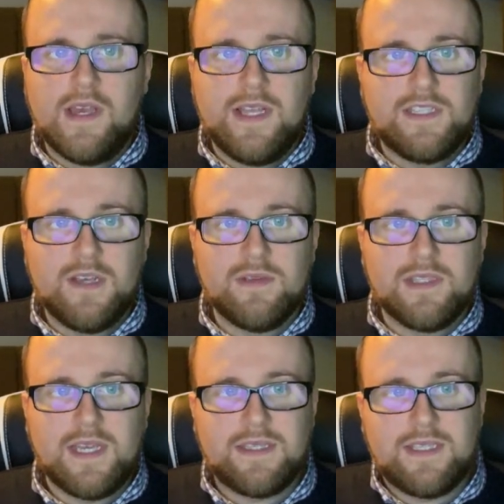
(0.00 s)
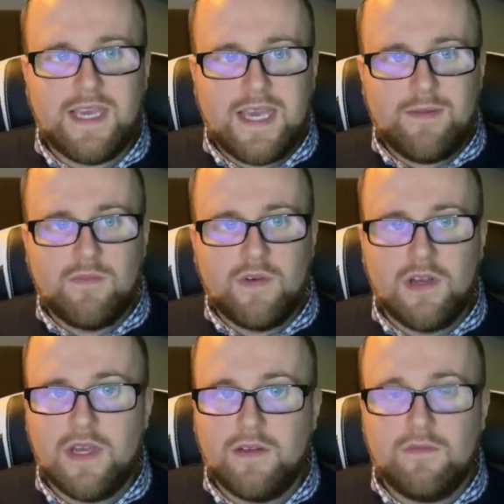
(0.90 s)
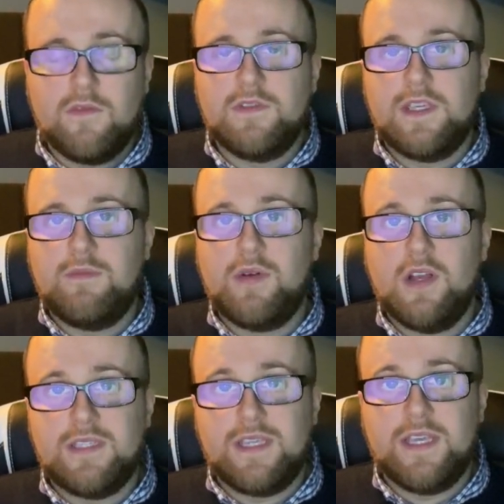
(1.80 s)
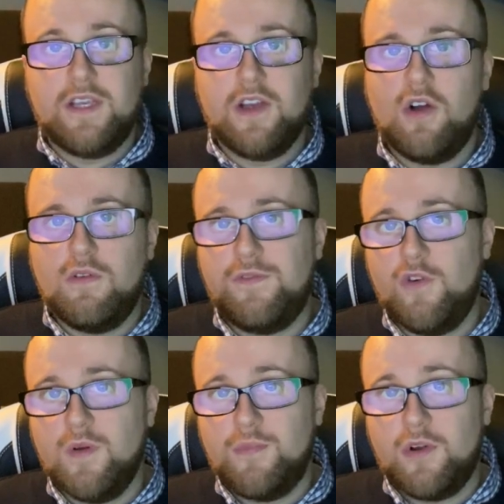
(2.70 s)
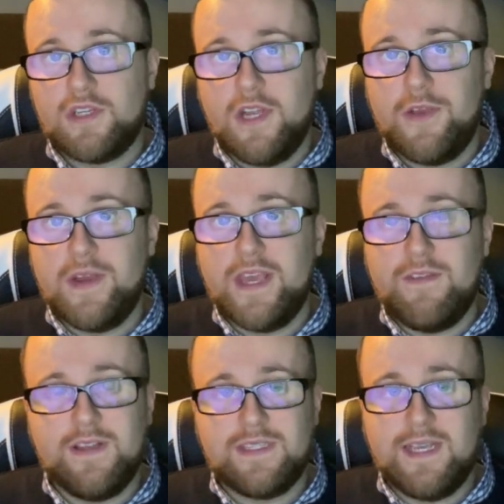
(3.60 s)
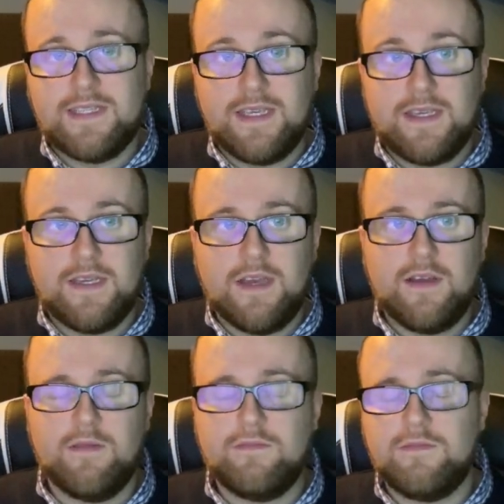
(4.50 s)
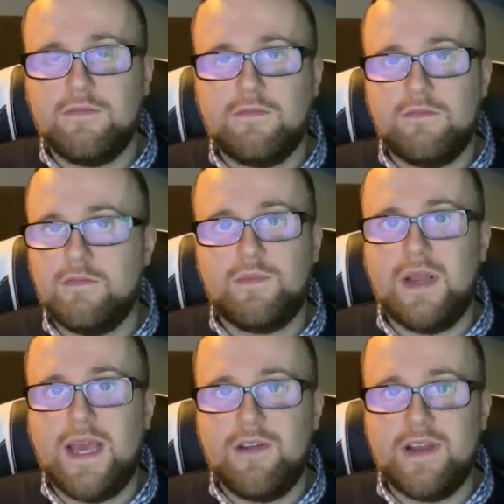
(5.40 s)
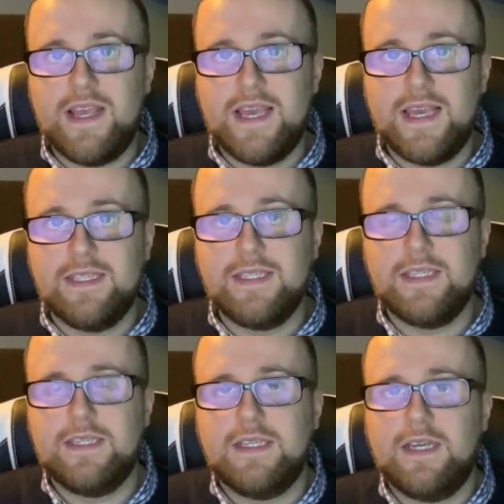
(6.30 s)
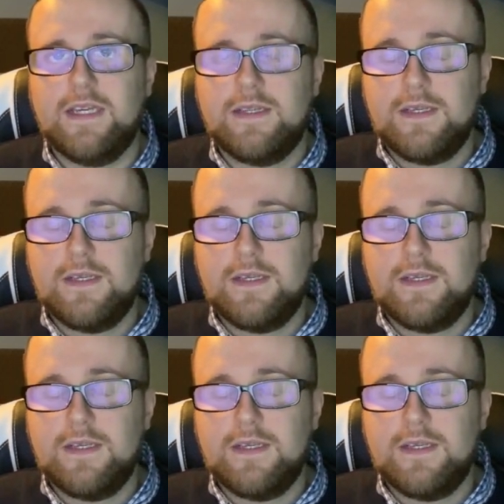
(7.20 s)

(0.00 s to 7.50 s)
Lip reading: In terms of their team, obviously Bursic in goal, former Posh loanee, fantastic player. He is in